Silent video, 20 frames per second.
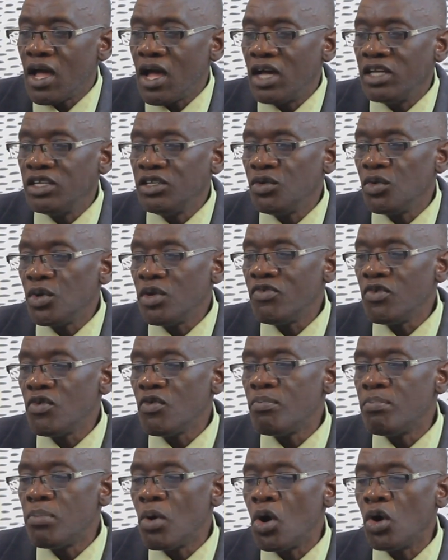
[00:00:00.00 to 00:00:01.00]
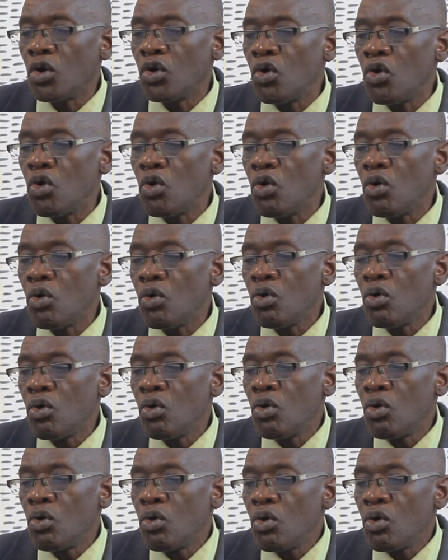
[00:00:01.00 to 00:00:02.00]
And if you borrow,
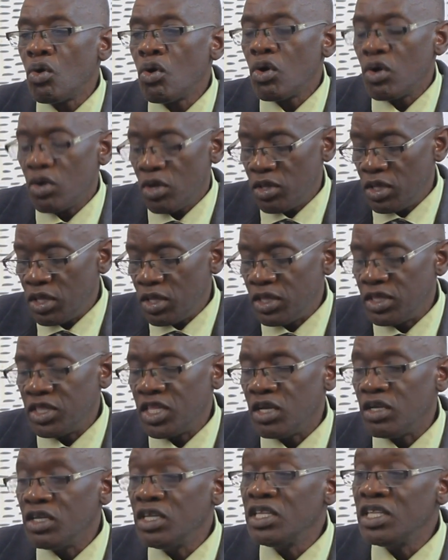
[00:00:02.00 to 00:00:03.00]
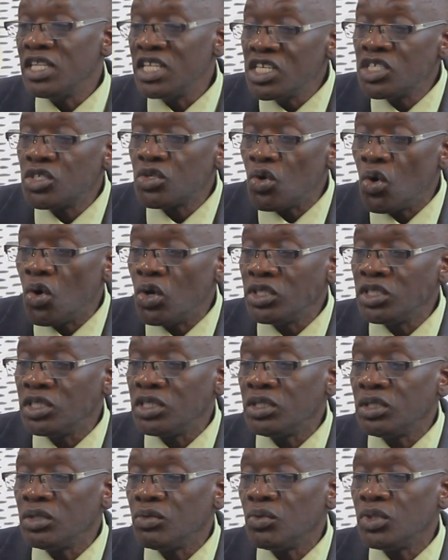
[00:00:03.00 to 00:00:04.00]
the, in this
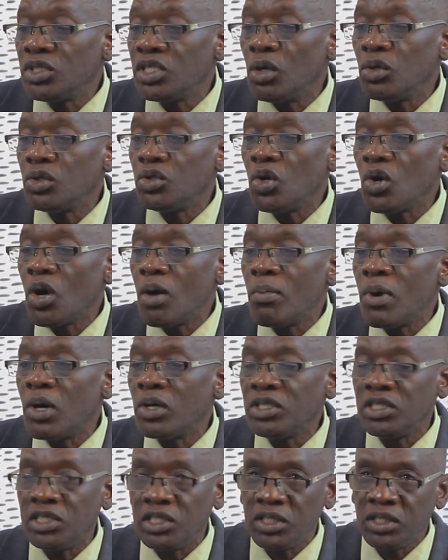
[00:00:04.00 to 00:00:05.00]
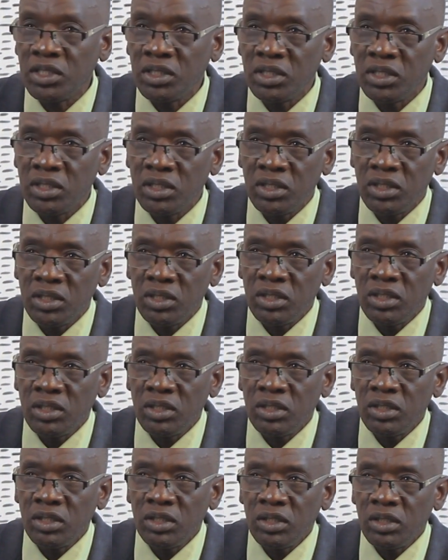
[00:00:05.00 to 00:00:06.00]
course, we shall talk about
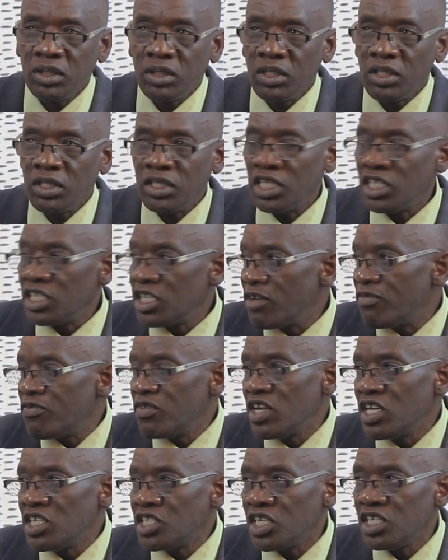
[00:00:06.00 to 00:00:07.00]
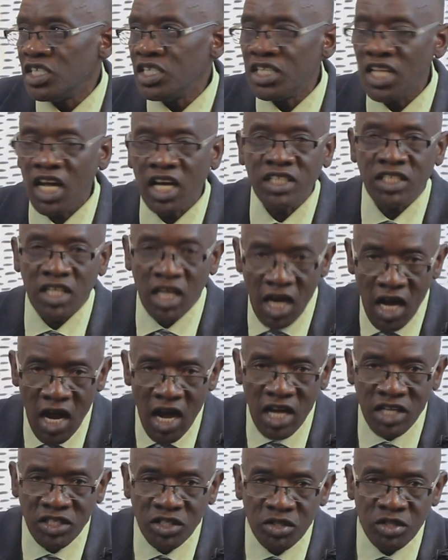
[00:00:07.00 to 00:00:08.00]
the definition that
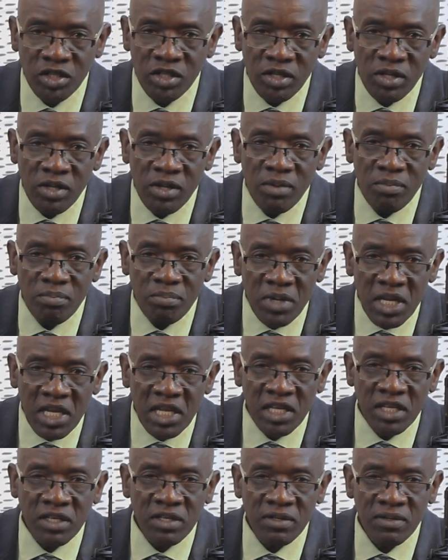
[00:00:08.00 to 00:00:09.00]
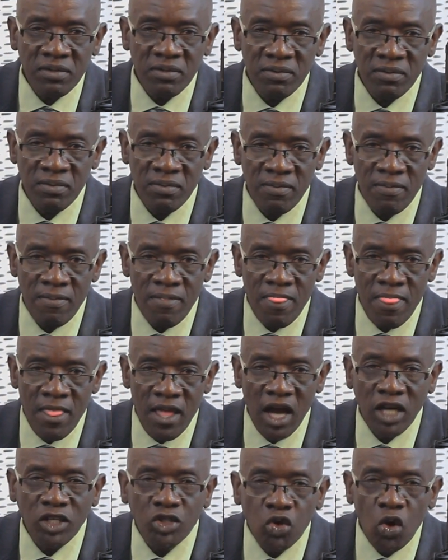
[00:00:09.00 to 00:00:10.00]
has been
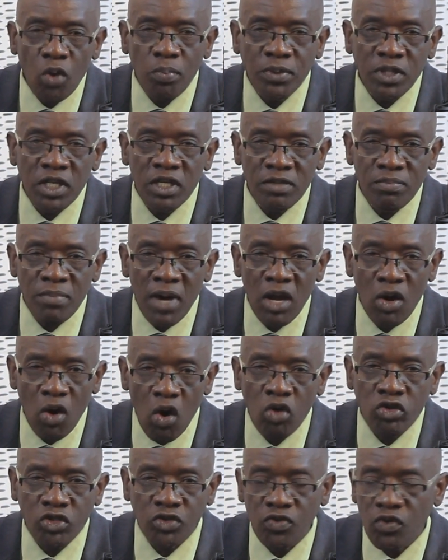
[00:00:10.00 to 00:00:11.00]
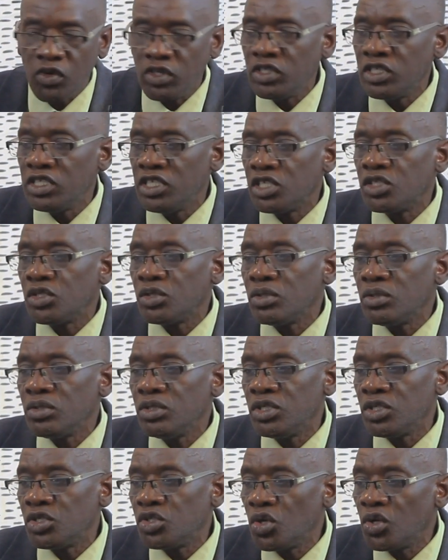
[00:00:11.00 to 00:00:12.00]
adopted by Oxford Dic
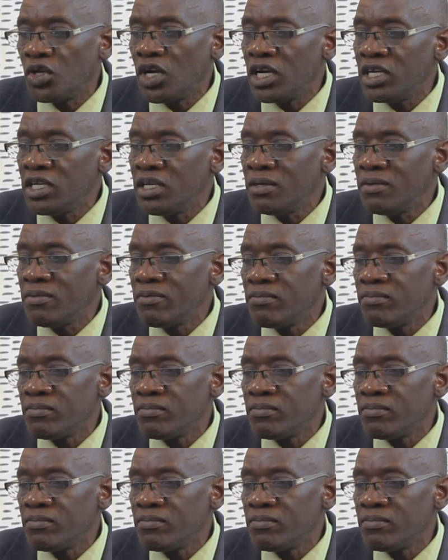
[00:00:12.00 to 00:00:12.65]
Dictionary